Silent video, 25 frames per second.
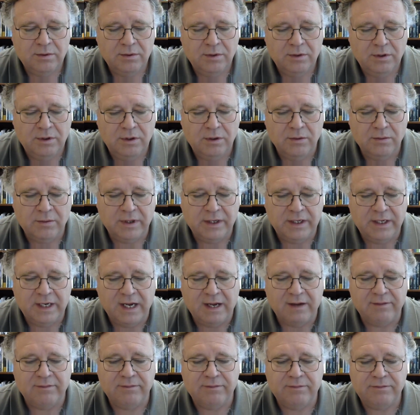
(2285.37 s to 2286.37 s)
you can
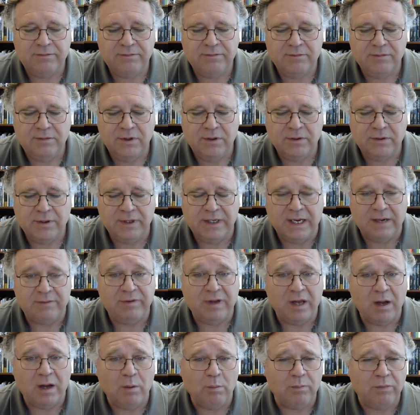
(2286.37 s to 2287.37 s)
have
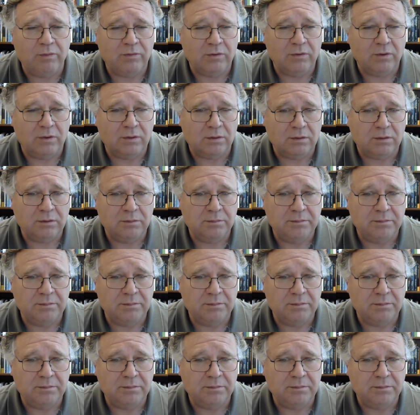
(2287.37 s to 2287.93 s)
helpful,